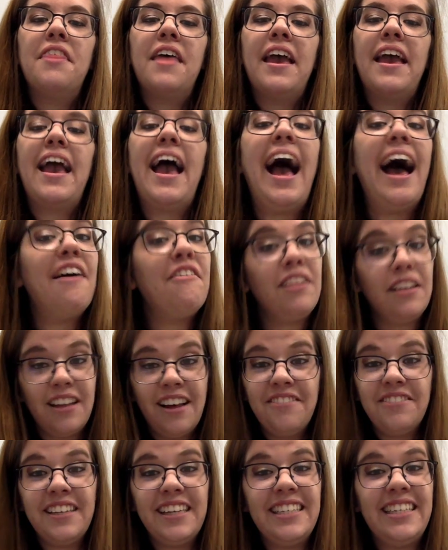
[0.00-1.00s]
a "have a
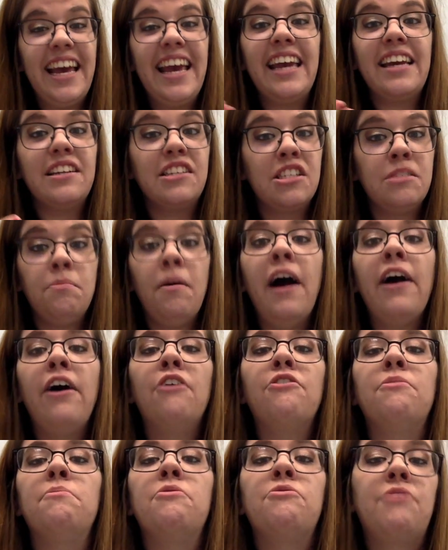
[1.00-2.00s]
lovely day" and a smile
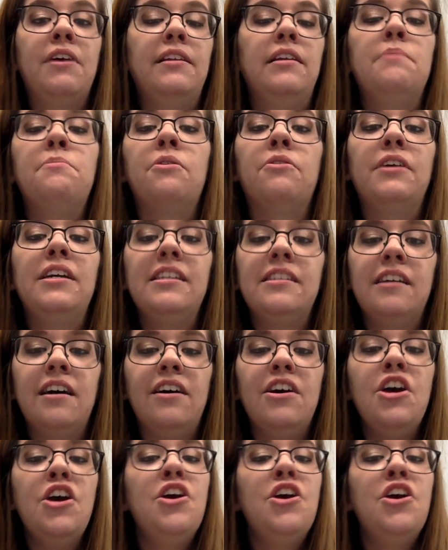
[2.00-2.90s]
from a friendly barista.